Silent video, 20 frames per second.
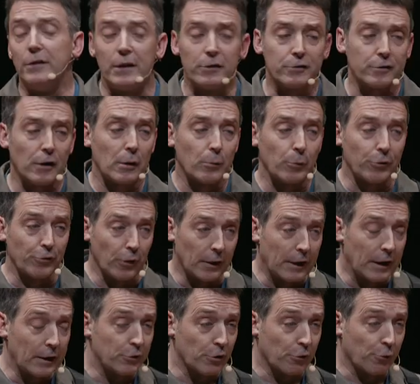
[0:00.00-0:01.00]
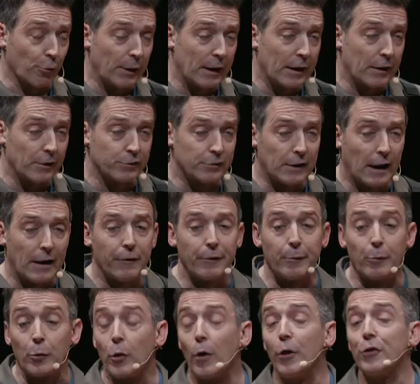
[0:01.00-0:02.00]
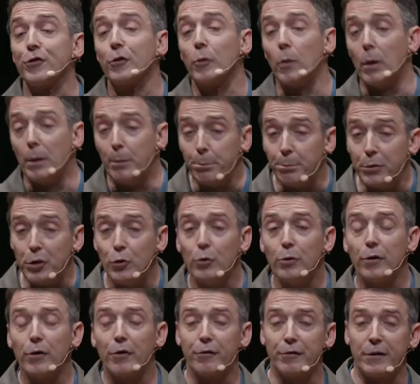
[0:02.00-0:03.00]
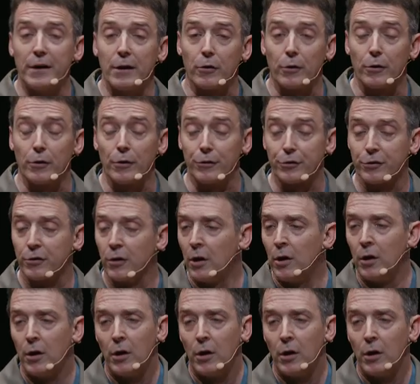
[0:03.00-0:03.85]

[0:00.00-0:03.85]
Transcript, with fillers: Nissan was looking to create a sound that would also imbue their vehicles